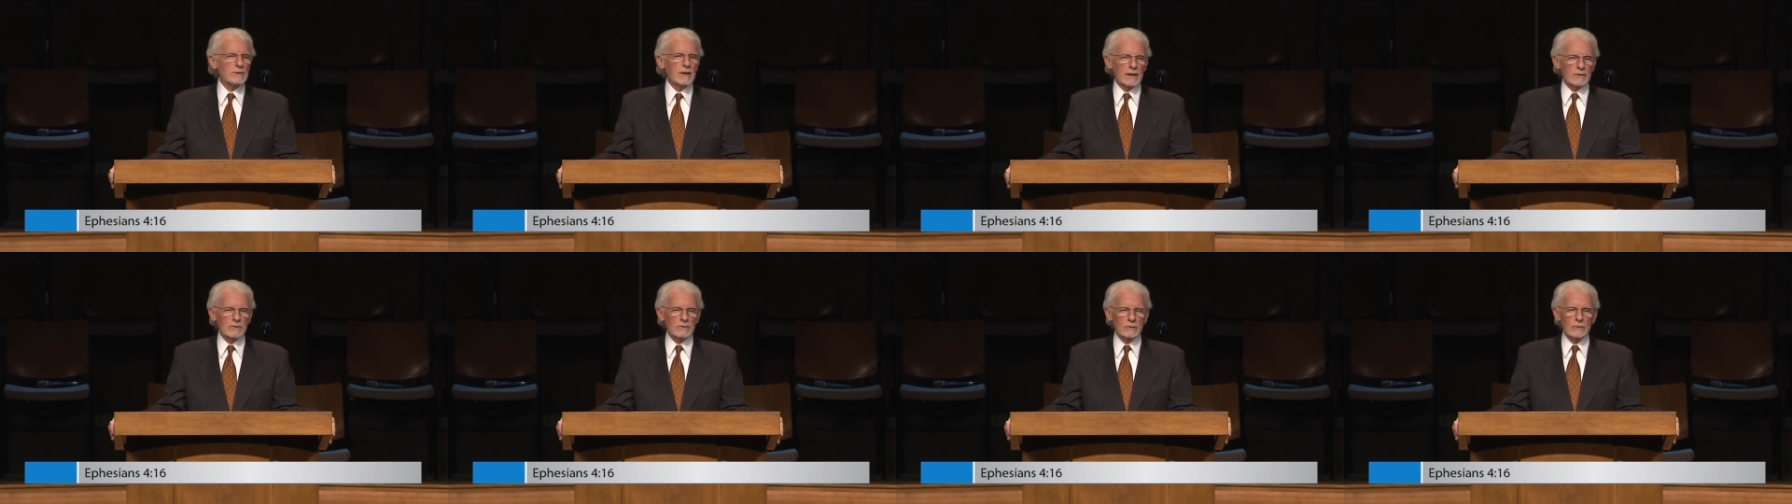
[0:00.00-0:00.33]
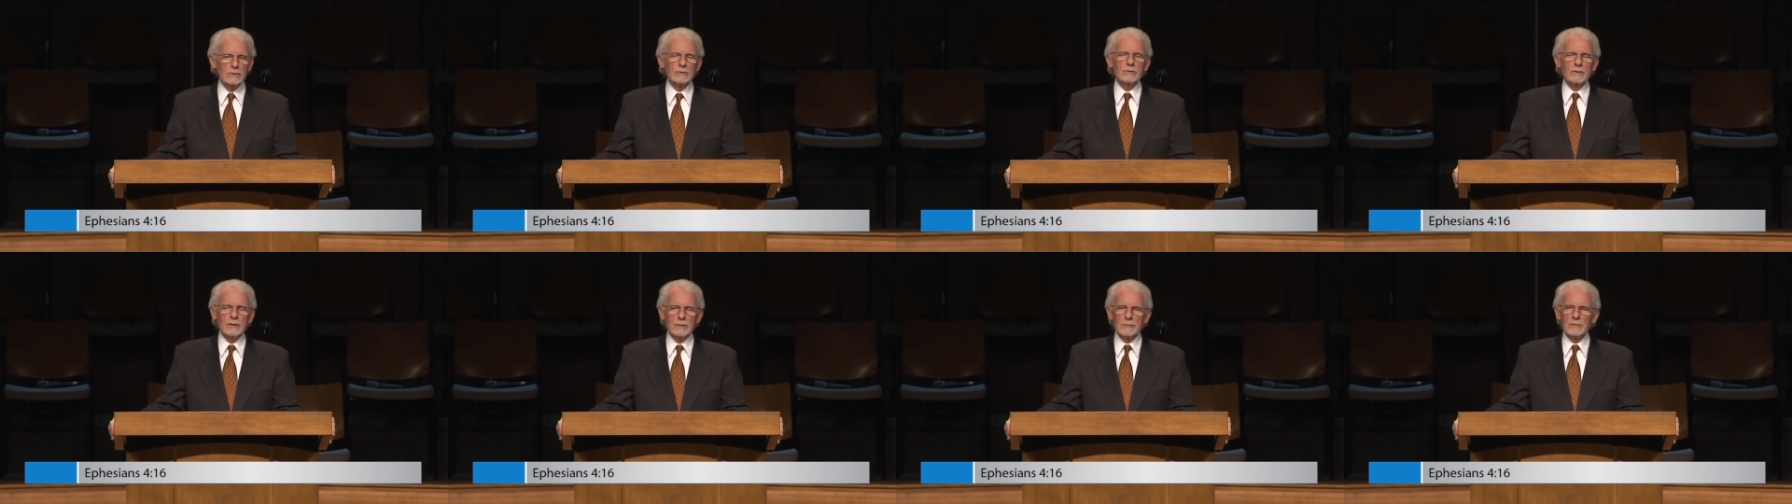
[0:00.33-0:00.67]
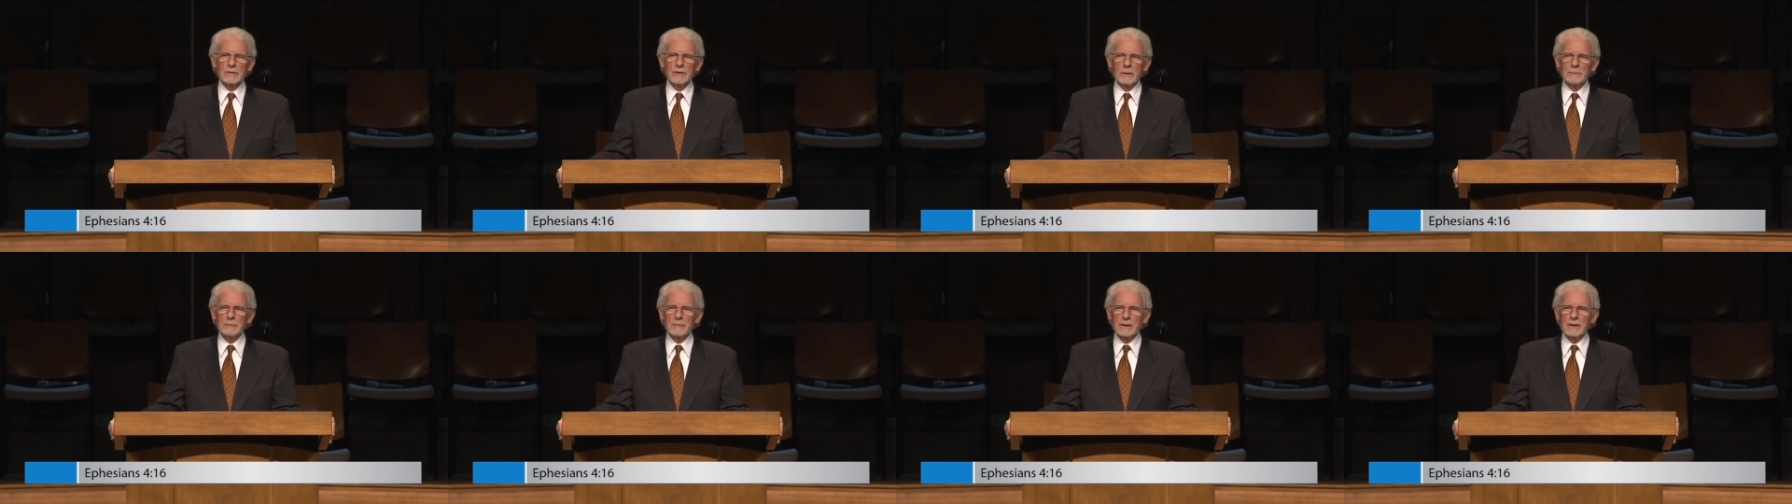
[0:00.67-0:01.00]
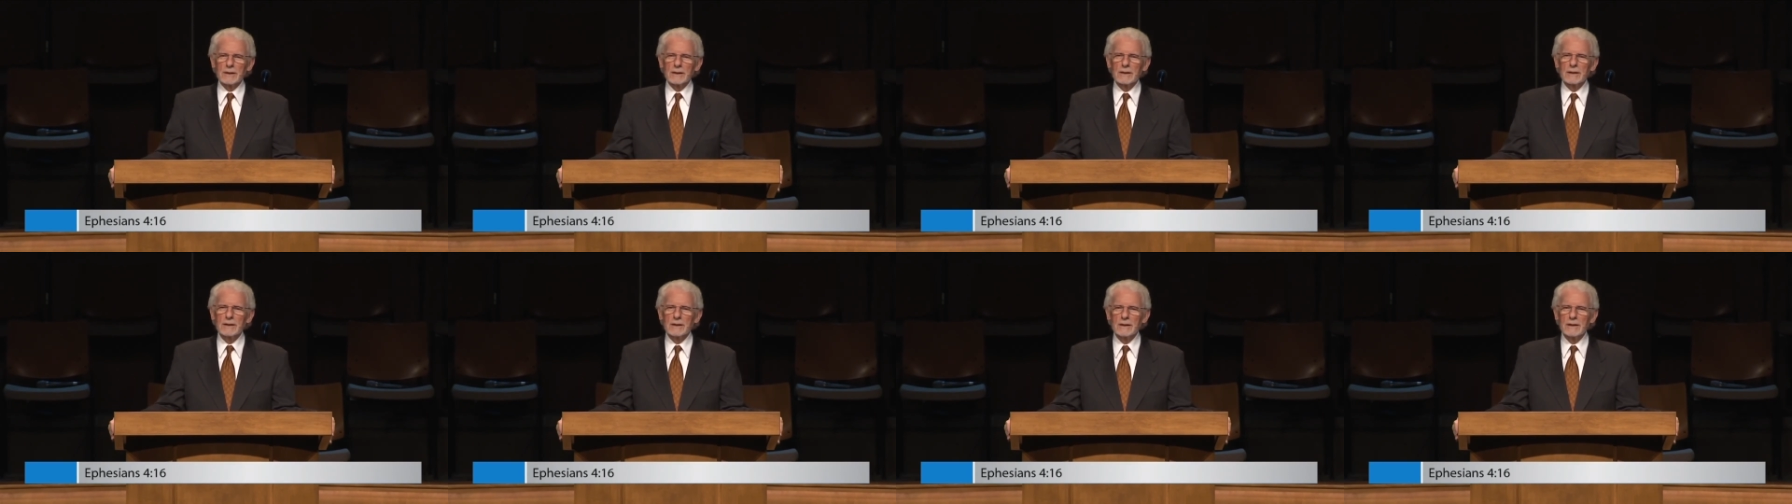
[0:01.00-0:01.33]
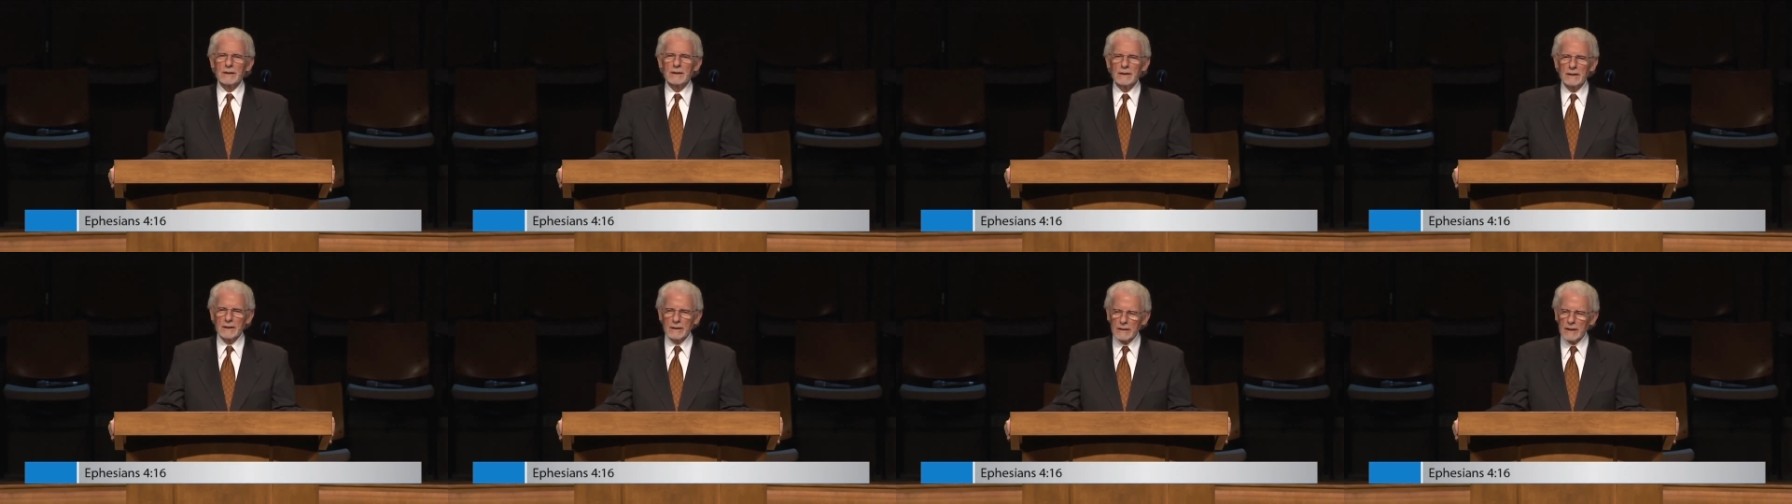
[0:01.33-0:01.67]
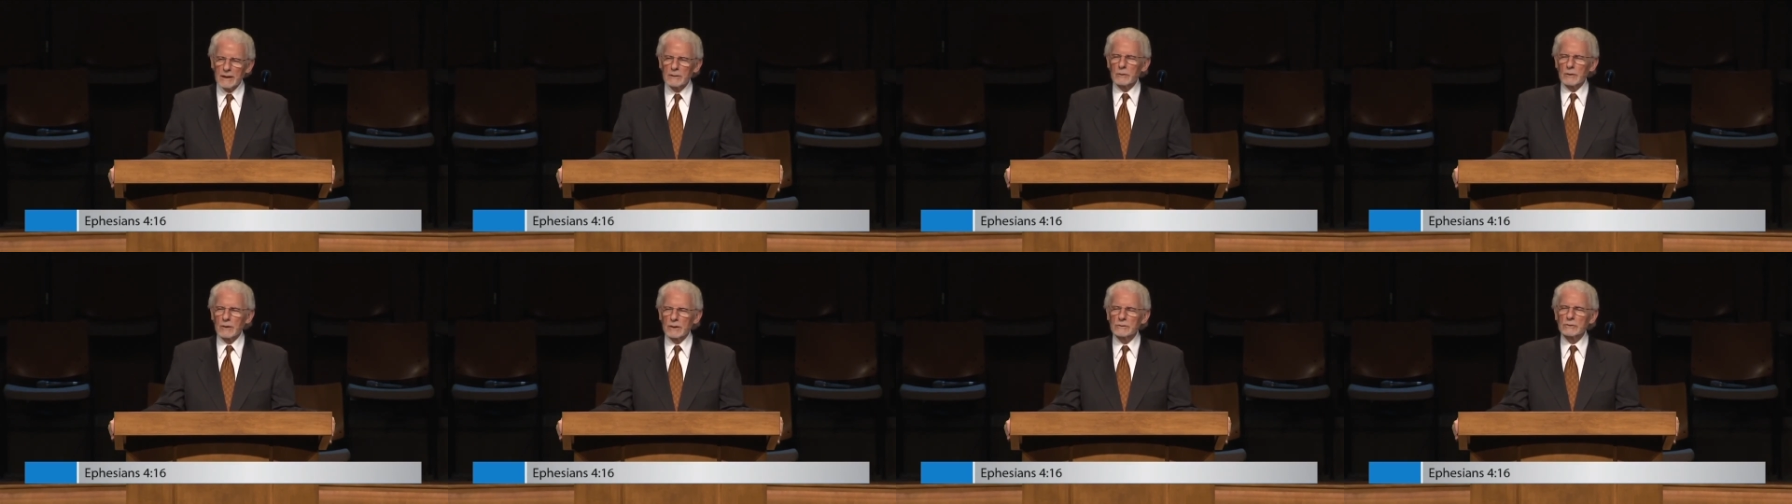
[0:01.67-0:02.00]
that told them something.
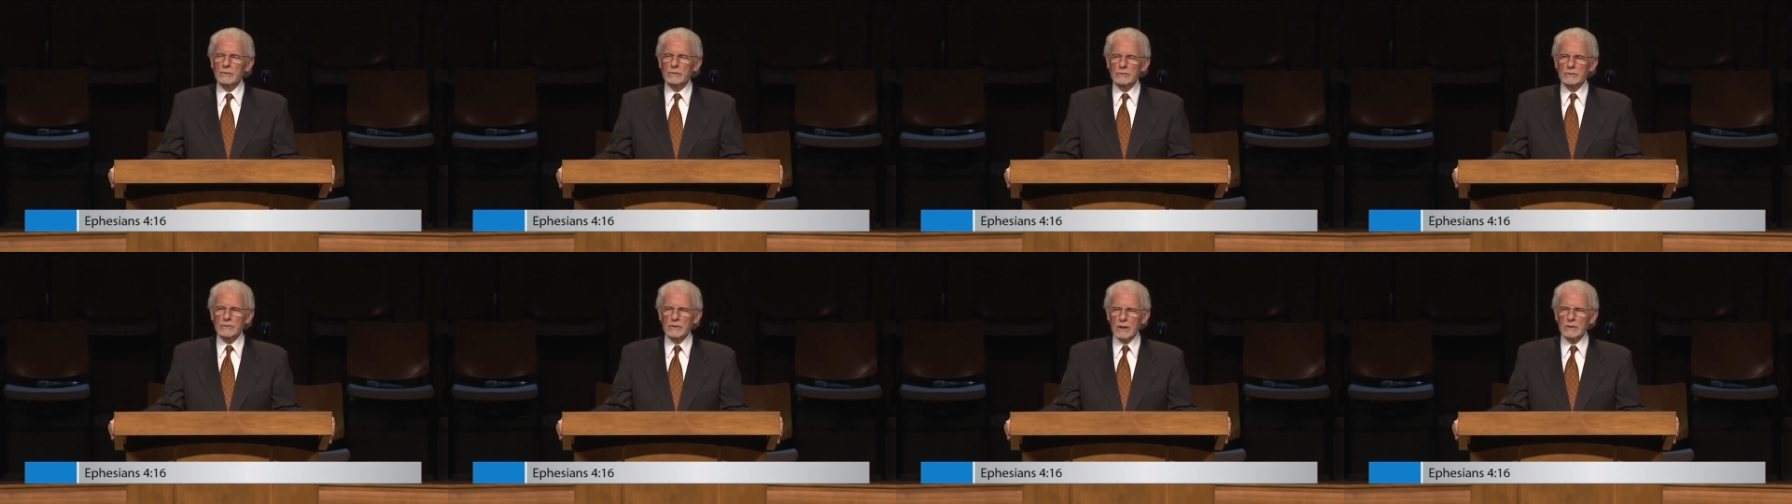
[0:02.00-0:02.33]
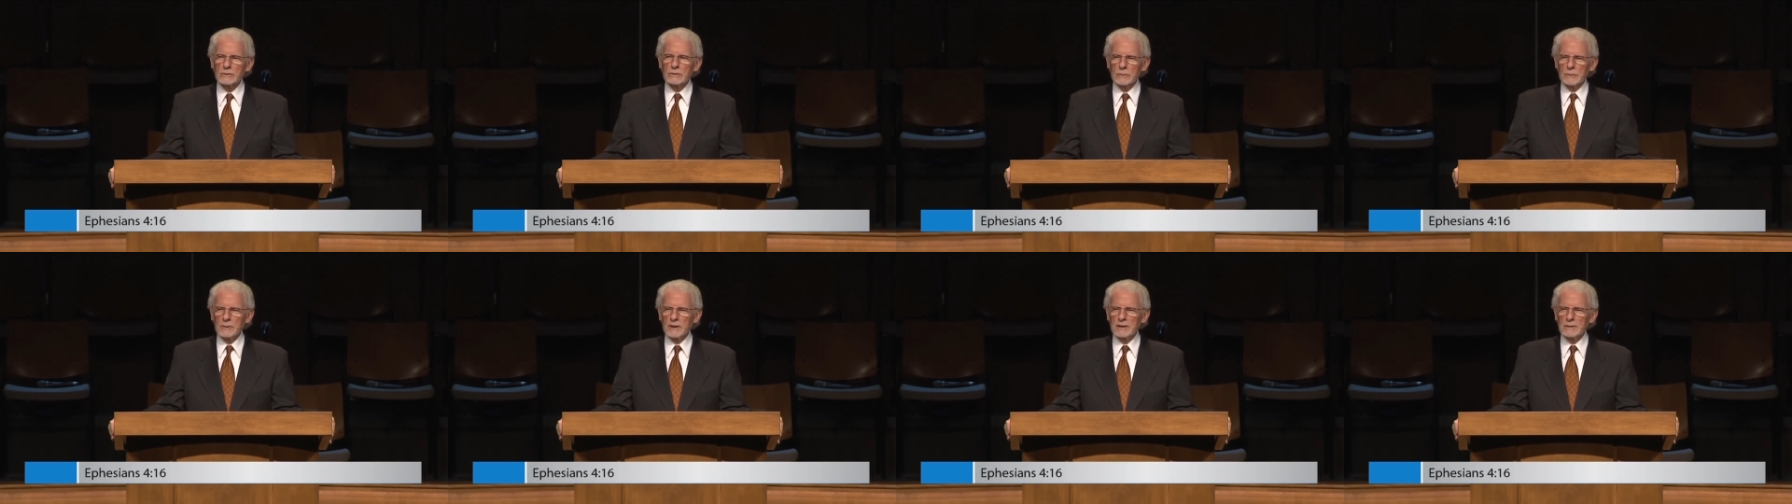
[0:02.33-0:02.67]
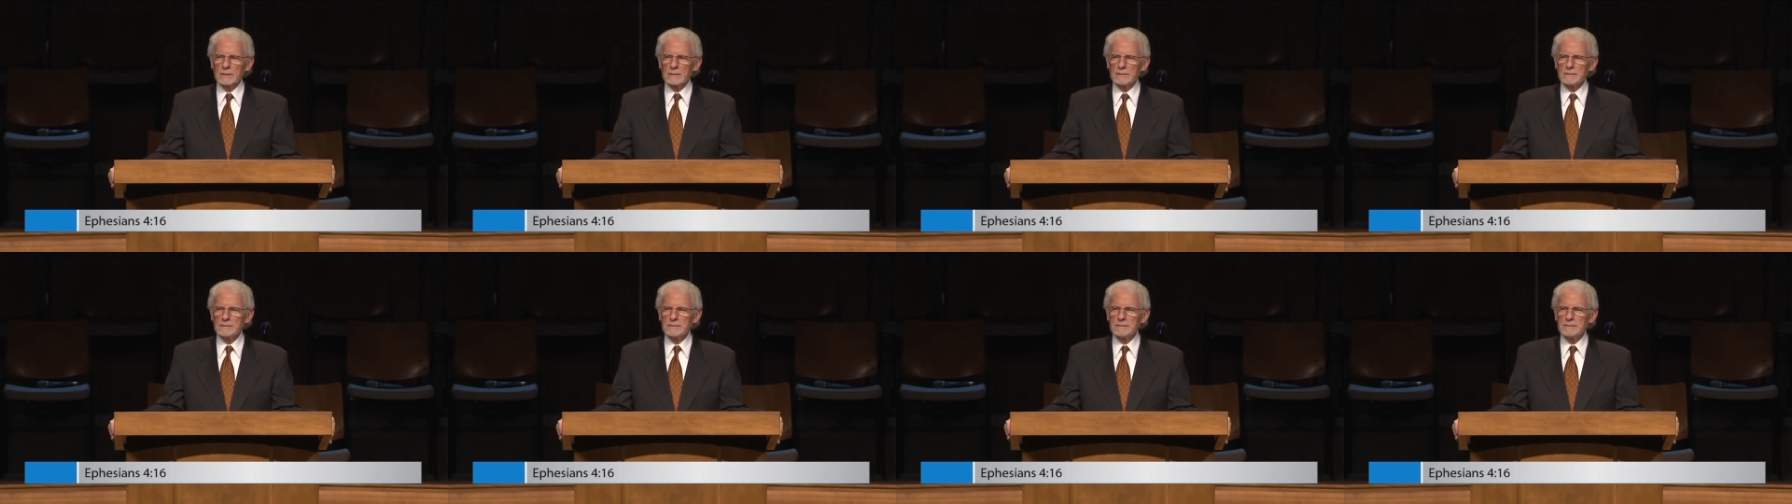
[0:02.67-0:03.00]
They were under judgment.